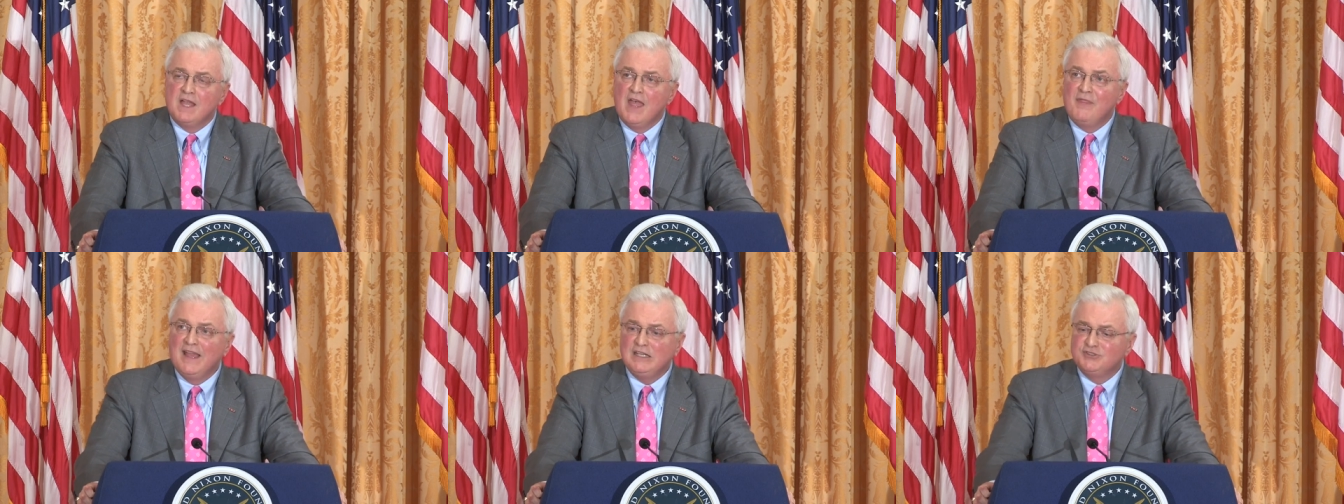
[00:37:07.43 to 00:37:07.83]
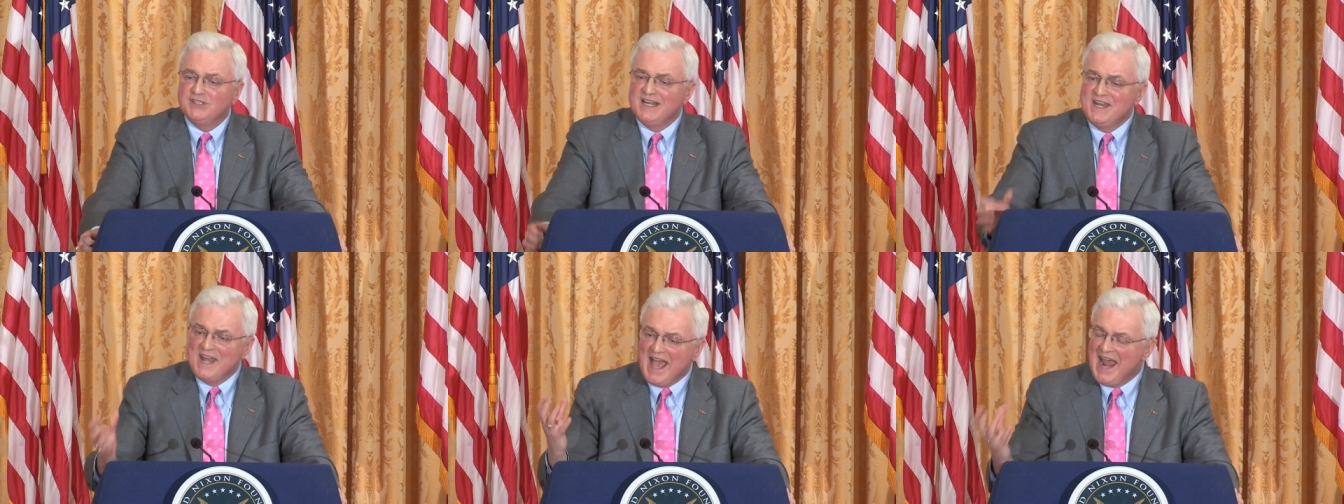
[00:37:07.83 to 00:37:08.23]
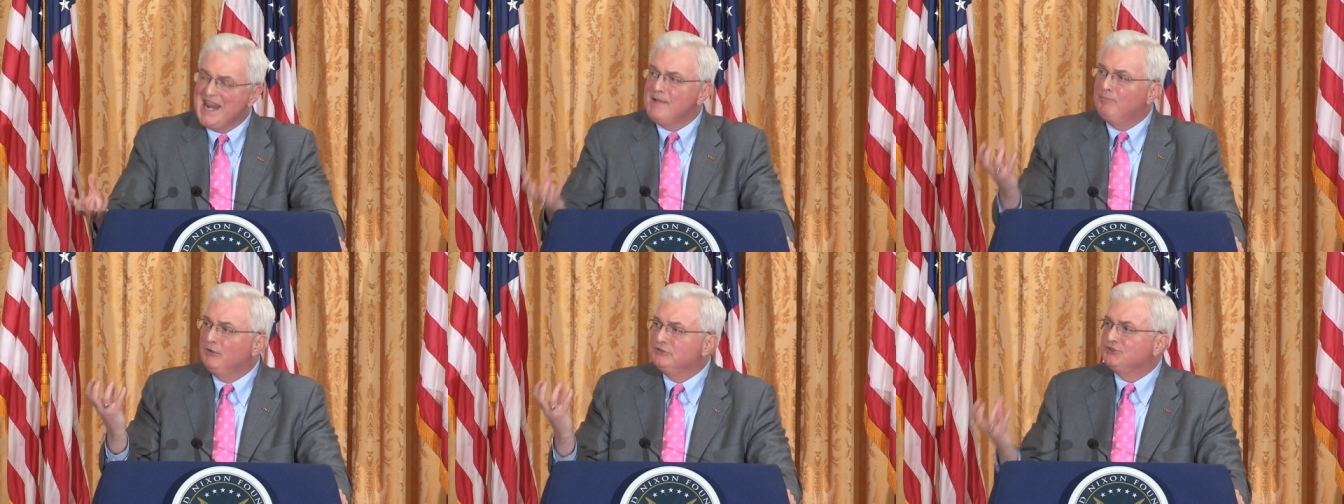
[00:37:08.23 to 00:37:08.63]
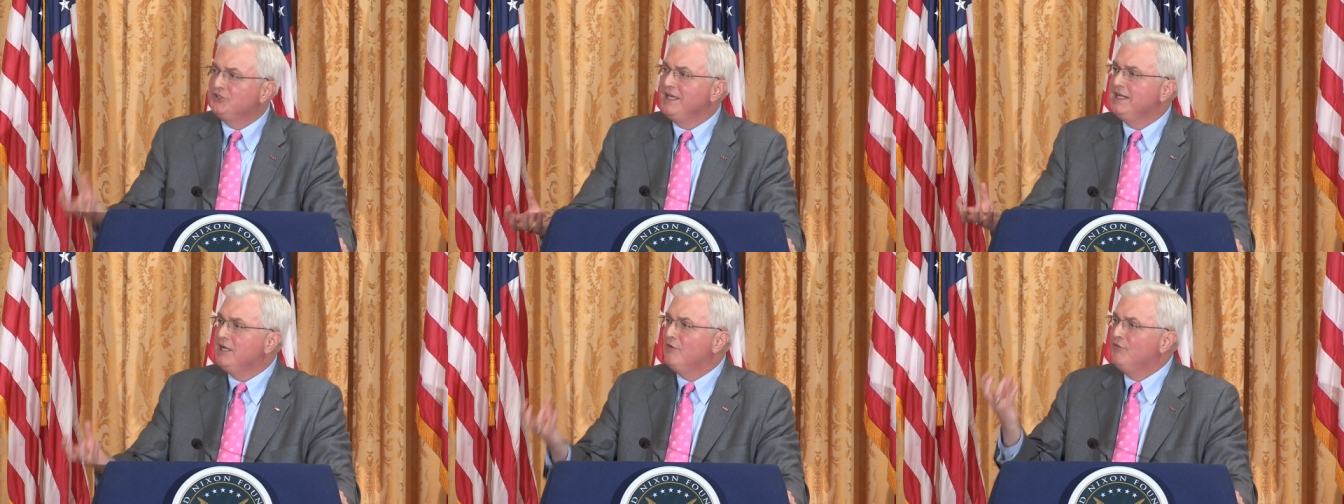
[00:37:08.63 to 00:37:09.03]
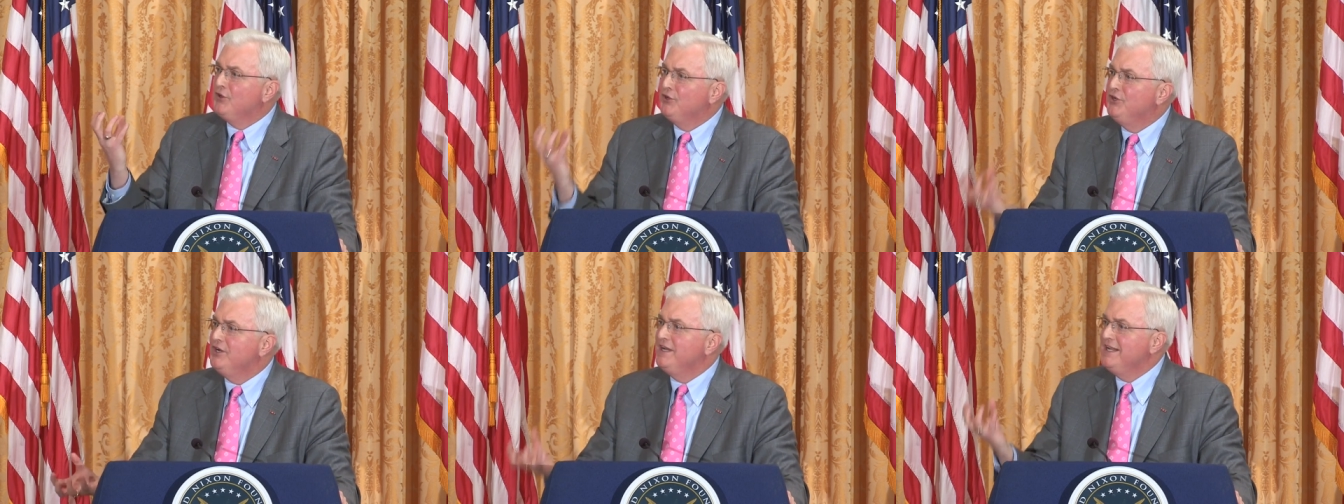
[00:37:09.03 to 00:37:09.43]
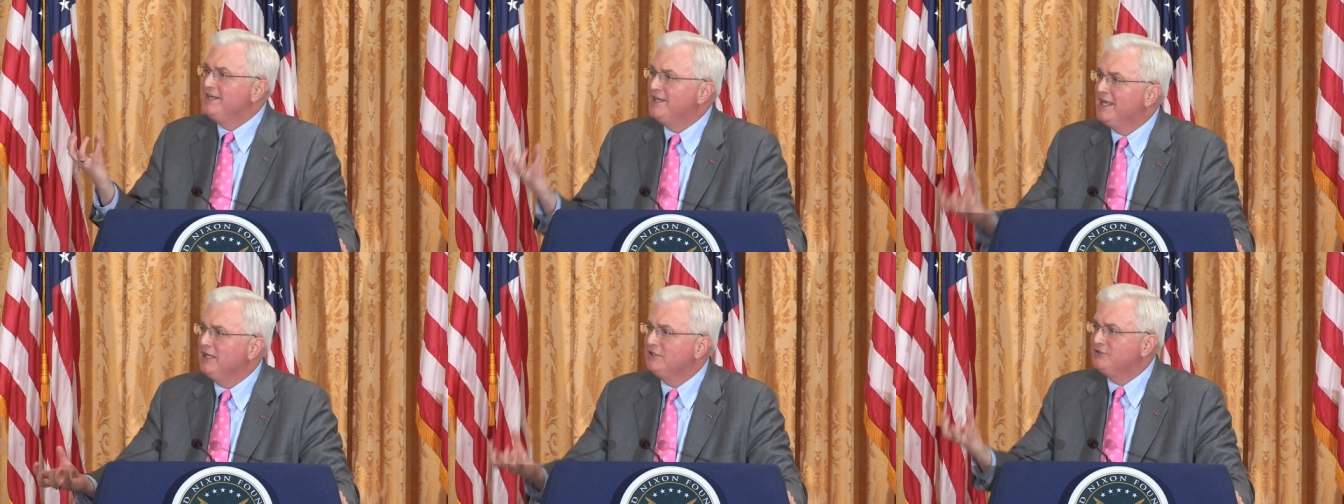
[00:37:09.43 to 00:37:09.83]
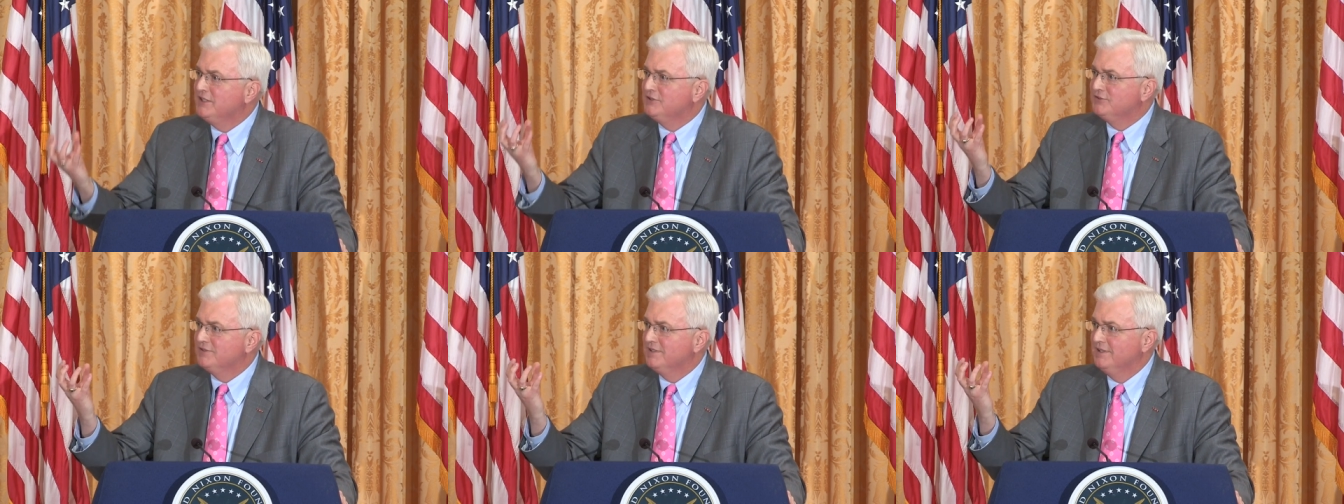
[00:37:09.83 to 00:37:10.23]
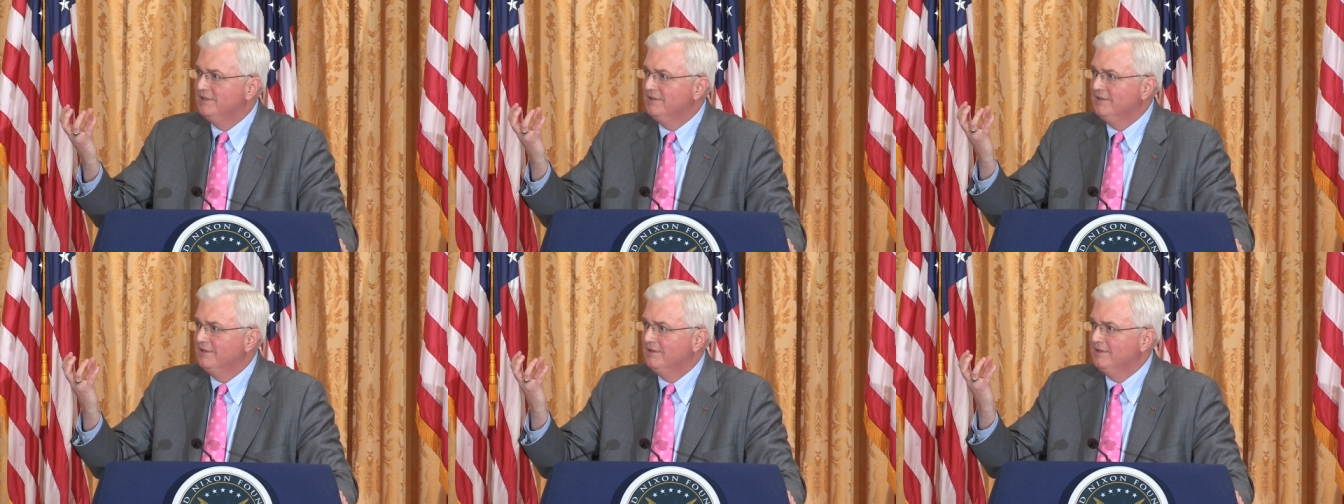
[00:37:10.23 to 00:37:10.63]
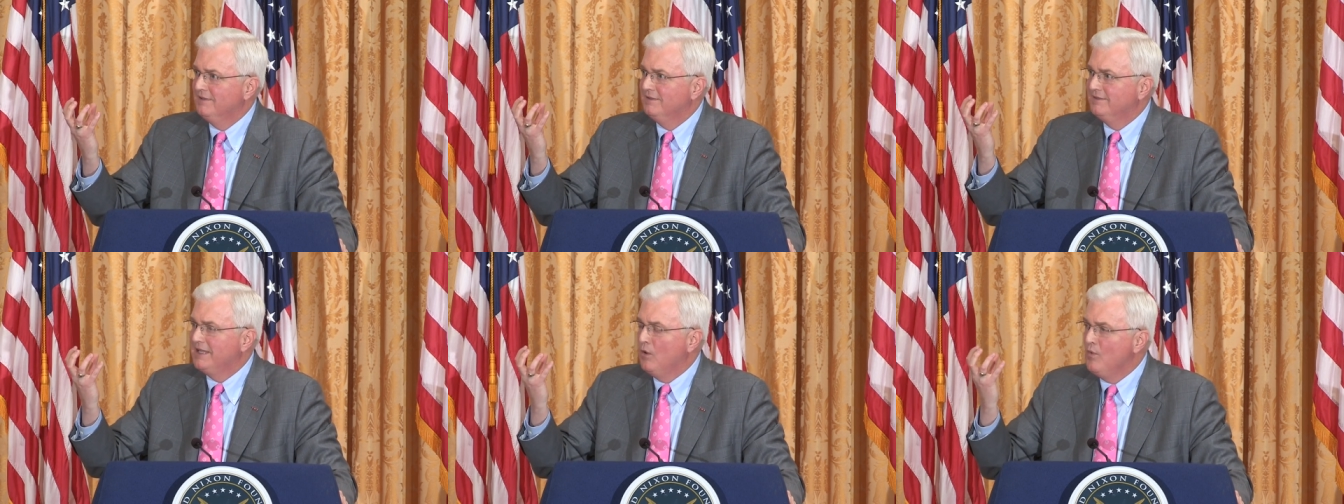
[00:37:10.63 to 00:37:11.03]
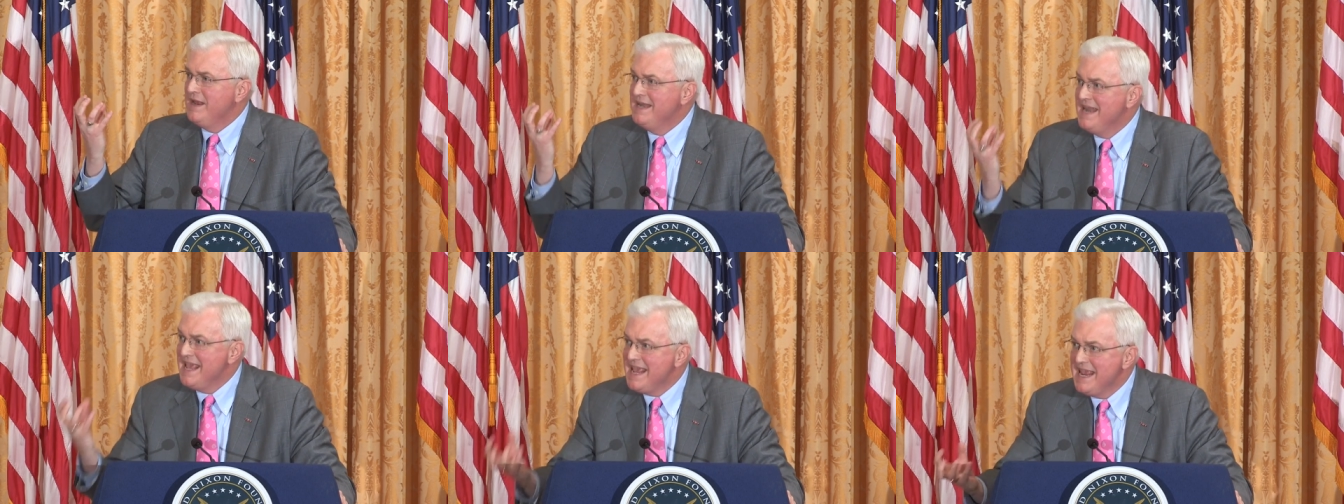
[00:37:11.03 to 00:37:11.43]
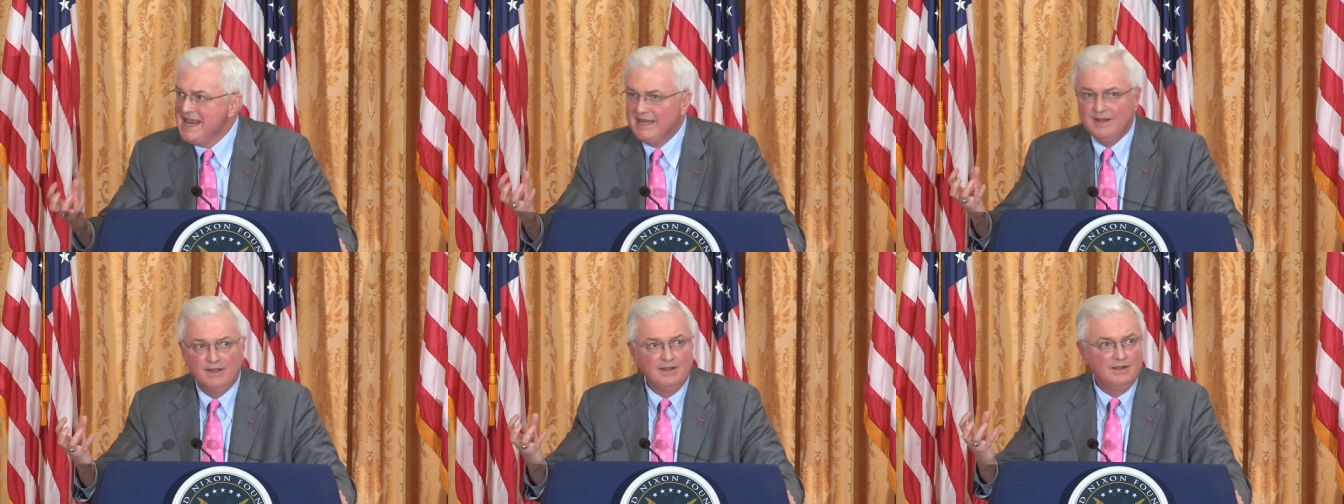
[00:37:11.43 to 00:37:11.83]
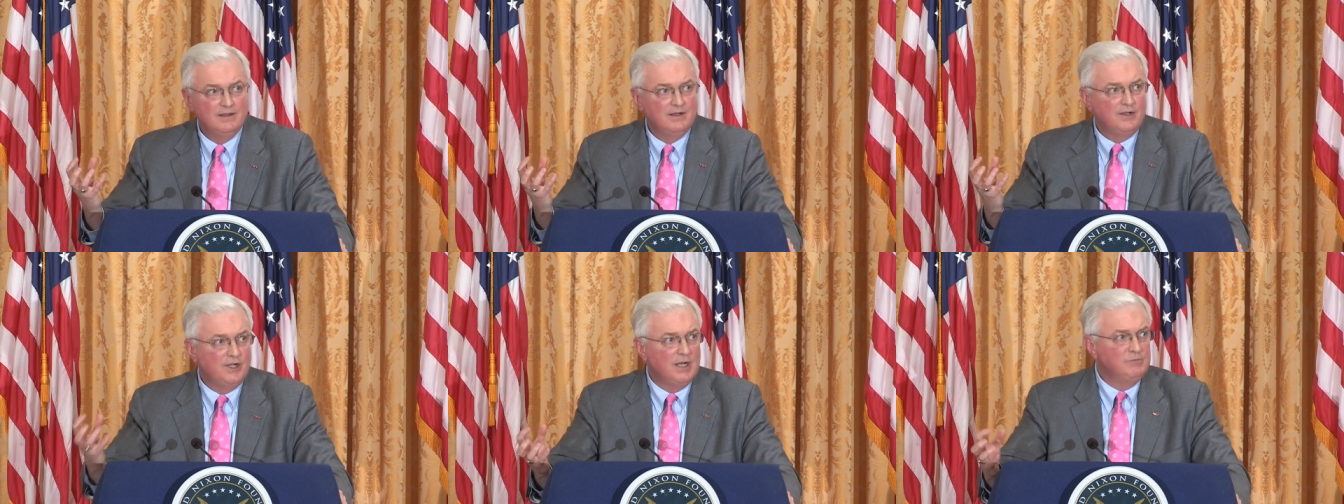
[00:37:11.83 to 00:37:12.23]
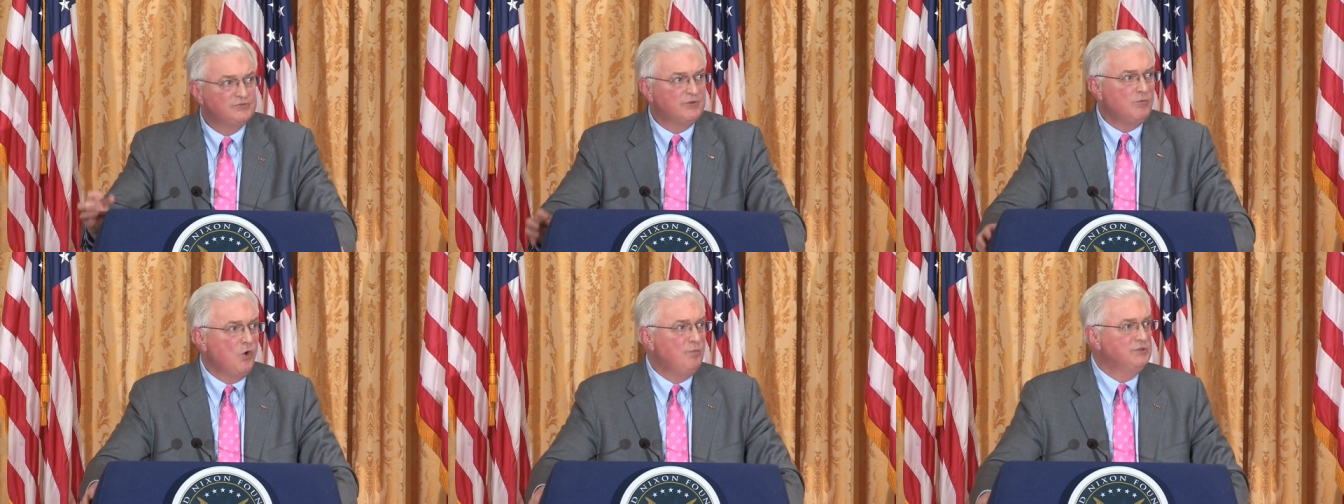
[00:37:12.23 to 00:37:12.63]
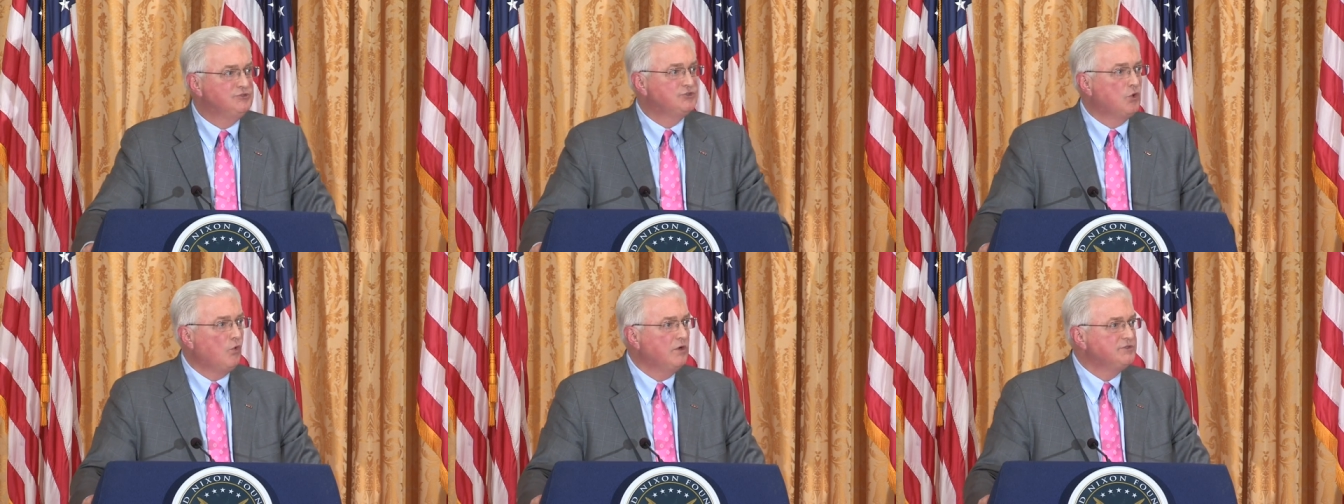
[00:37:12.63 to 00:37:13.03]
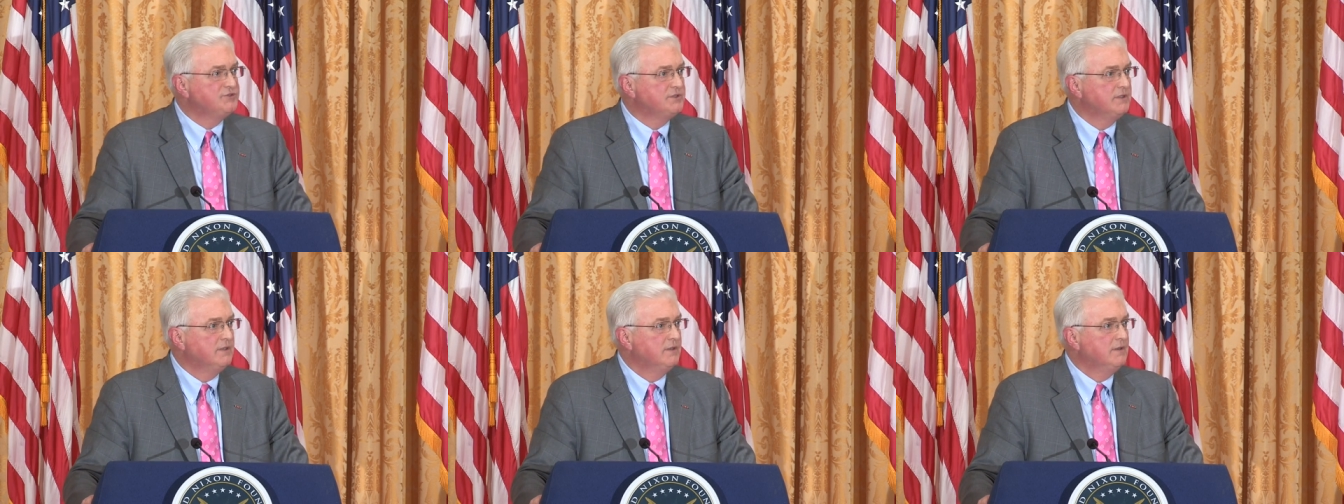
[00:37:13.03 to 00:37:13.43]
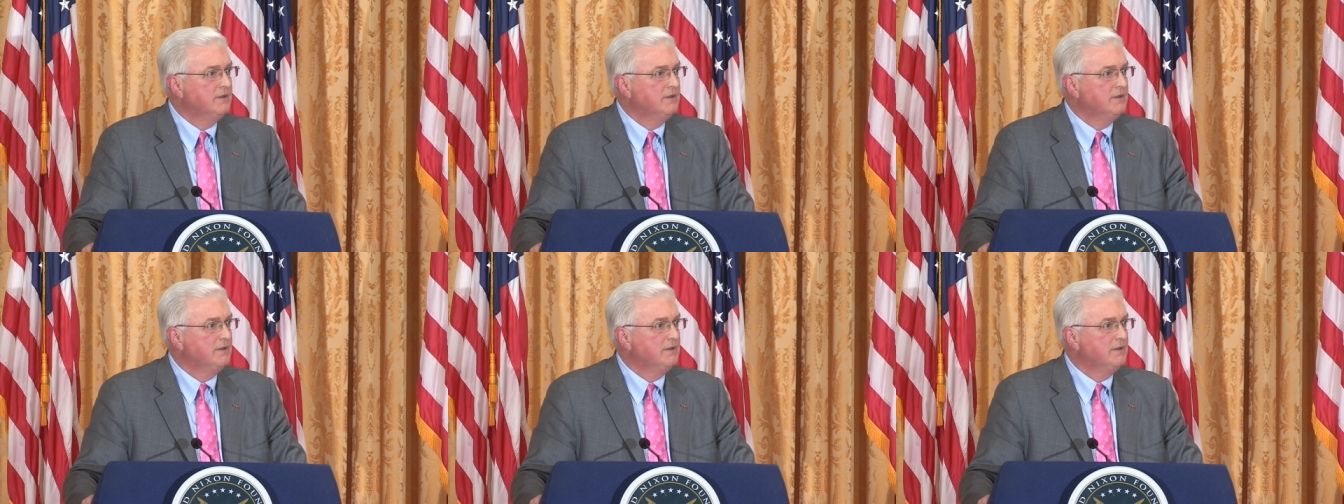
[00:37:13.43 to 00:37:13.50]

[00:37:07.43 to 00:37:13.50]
And they said 90% of the good intelligence that we need comes from open source,